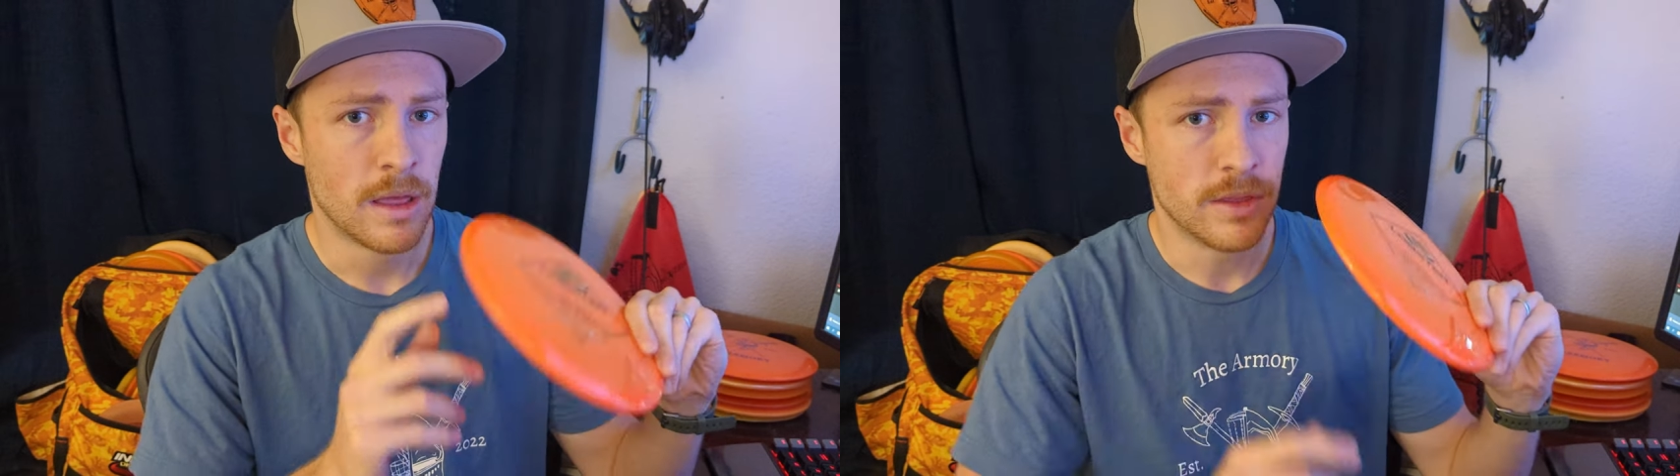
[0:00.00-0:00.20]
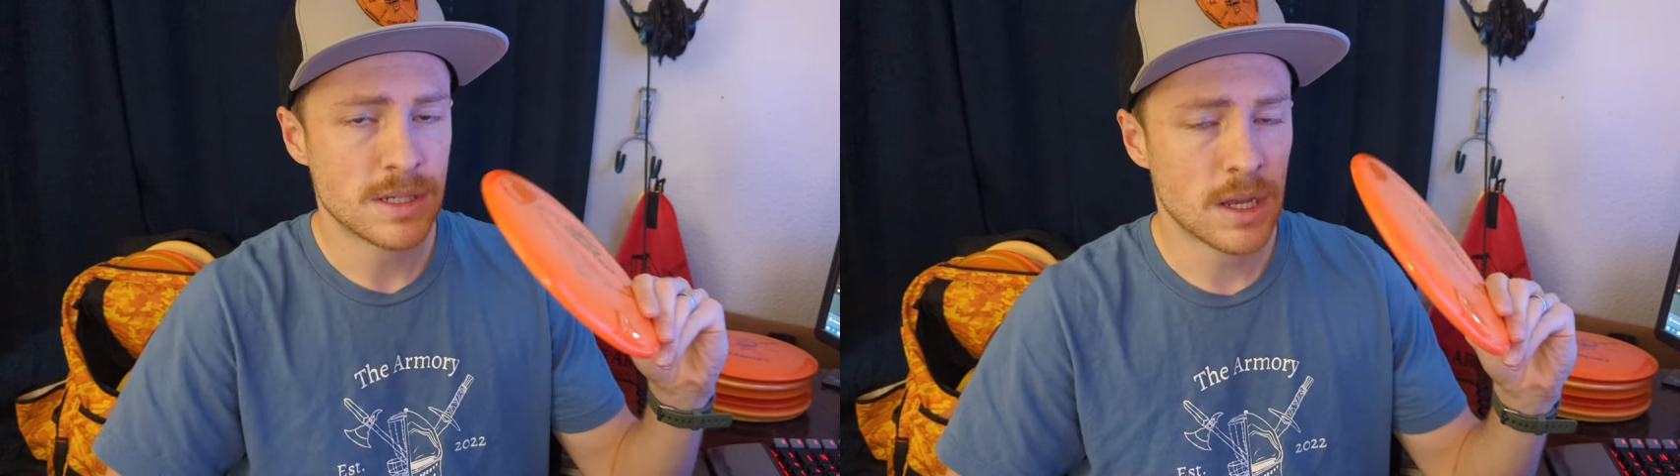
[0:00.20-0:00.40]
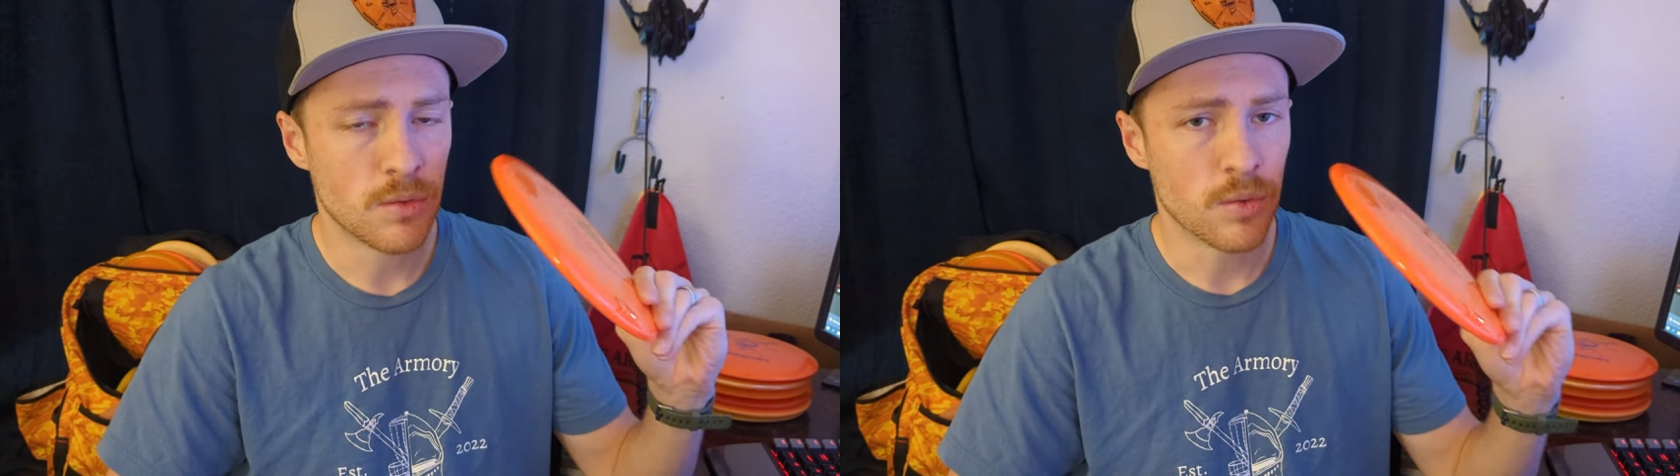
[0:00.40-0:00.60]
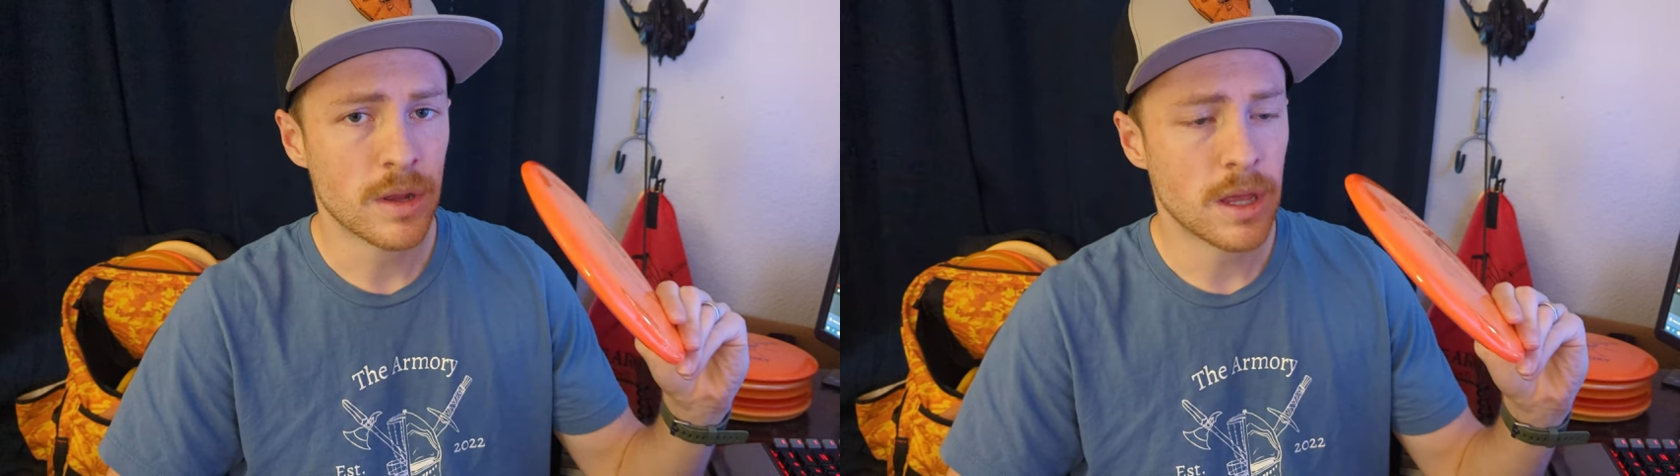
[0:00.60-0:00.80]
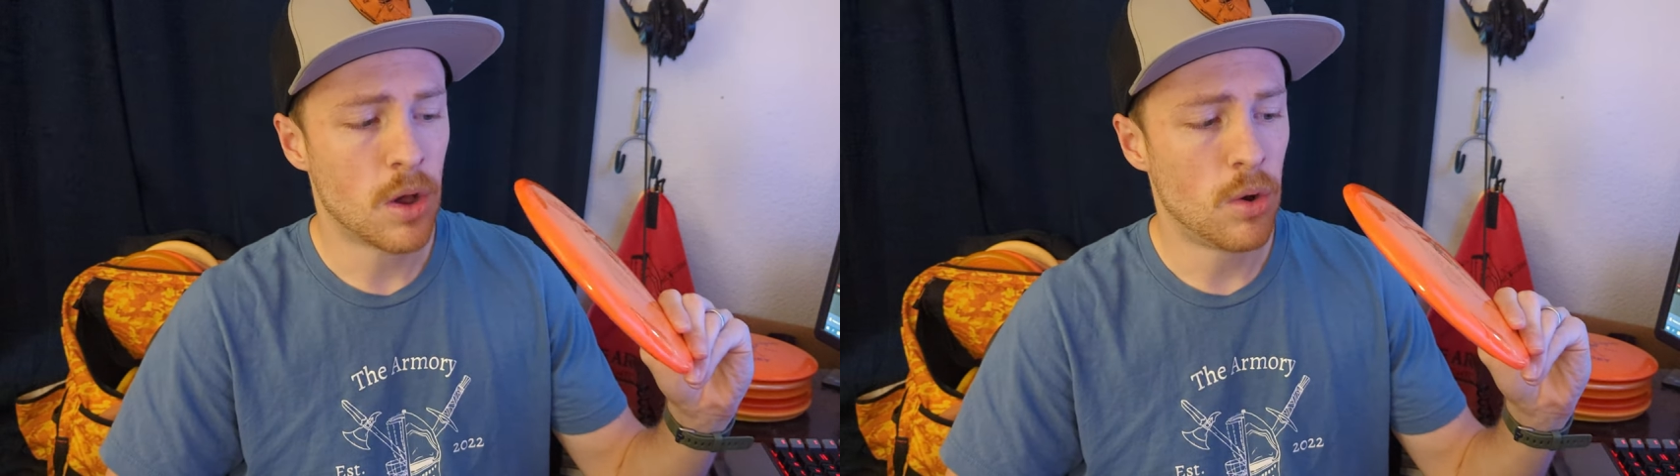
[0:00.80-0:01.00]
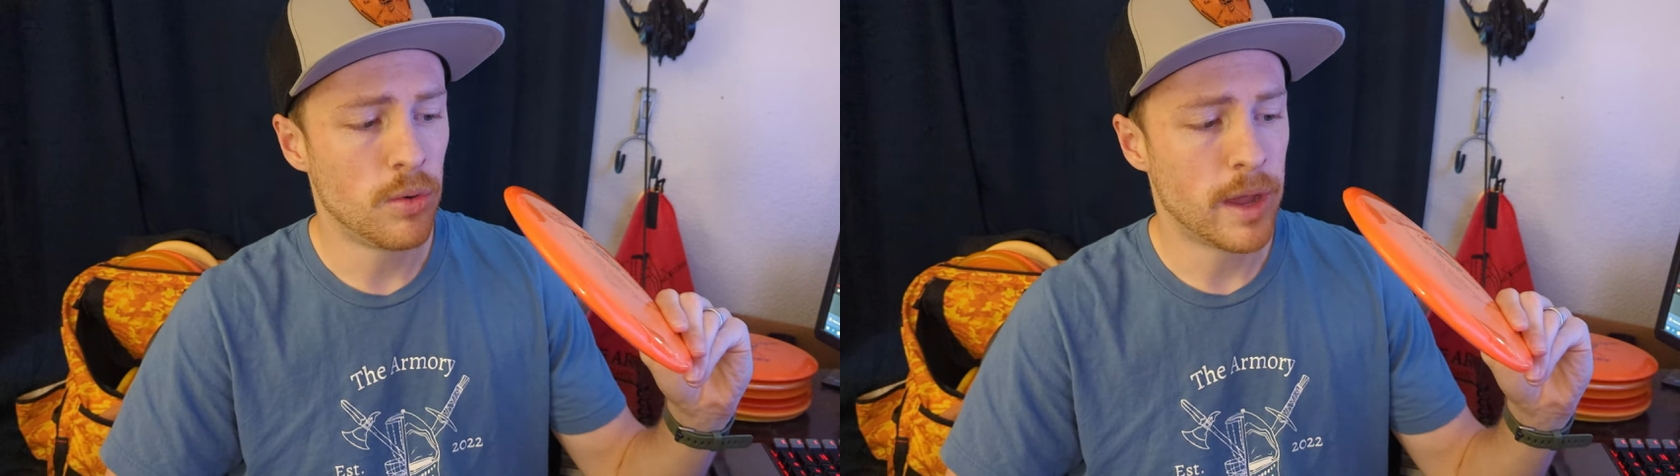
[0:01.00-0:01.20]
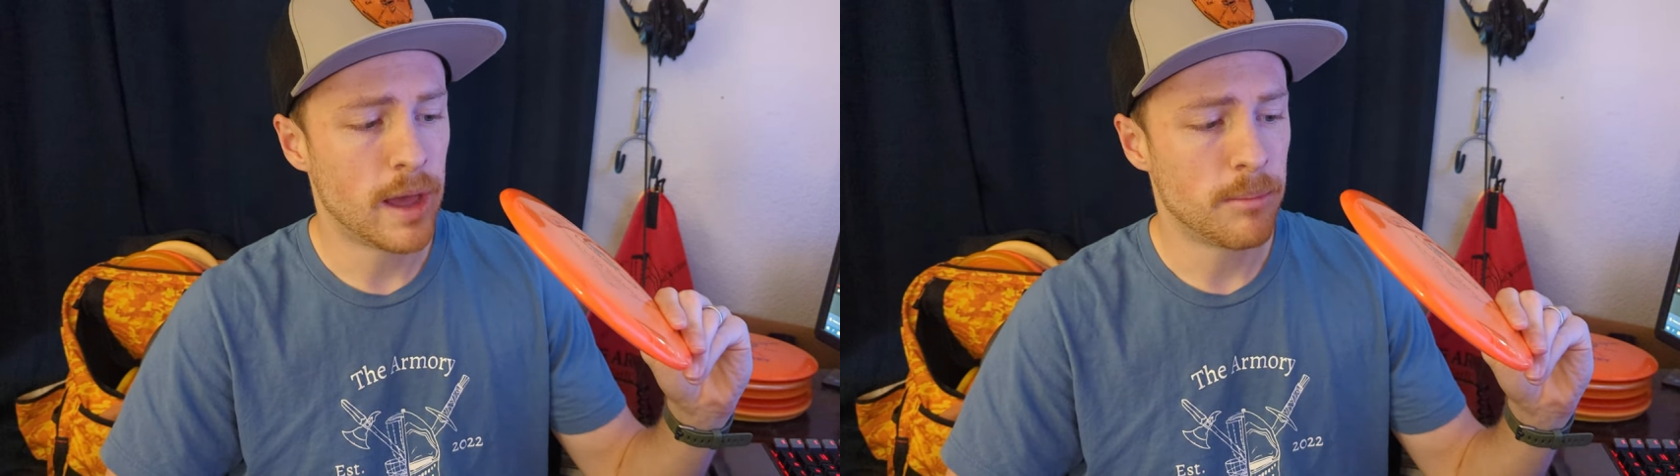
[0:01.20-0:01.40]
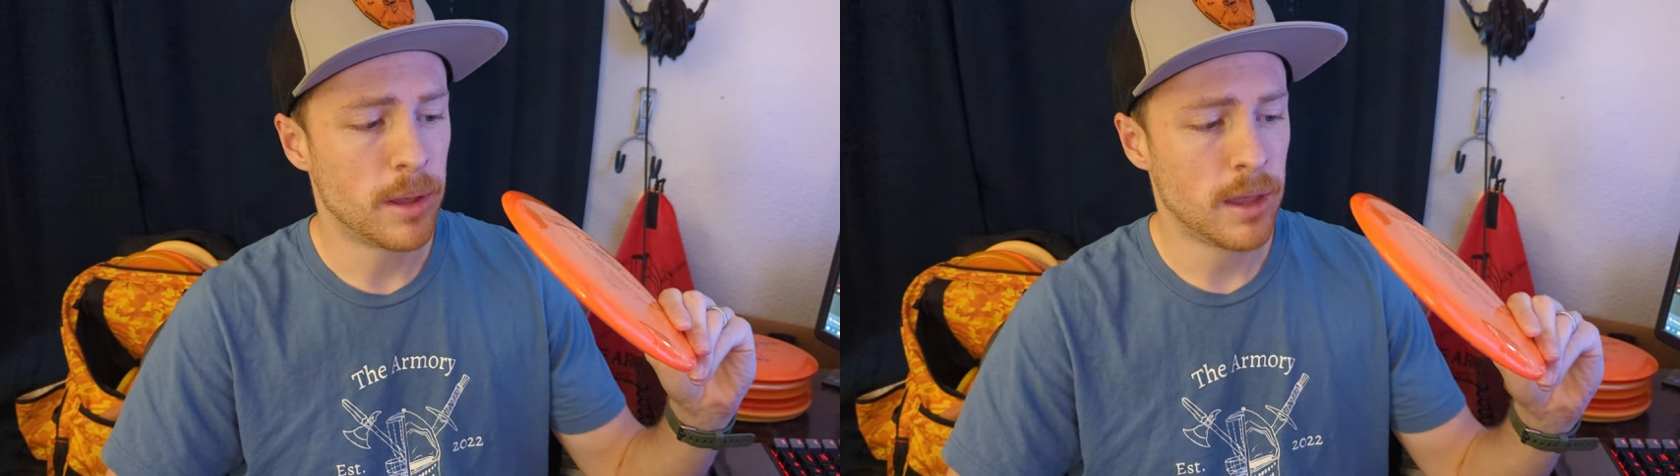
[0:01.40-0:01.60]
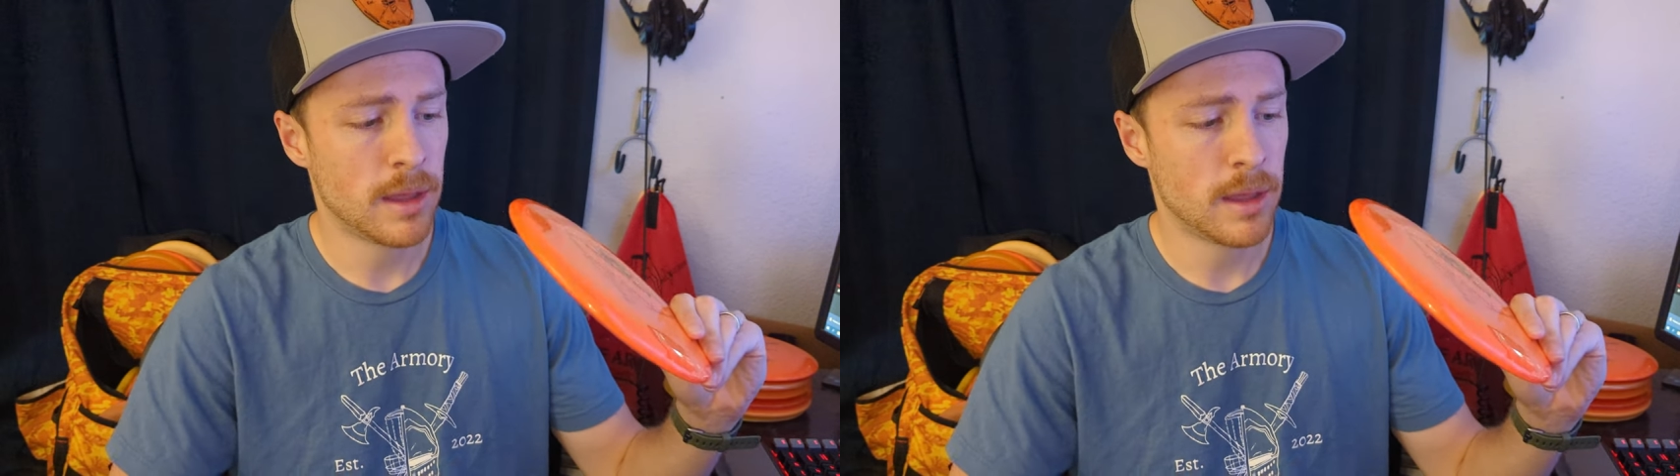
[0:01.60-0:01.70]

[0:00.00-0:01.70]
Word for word: this can really hold up.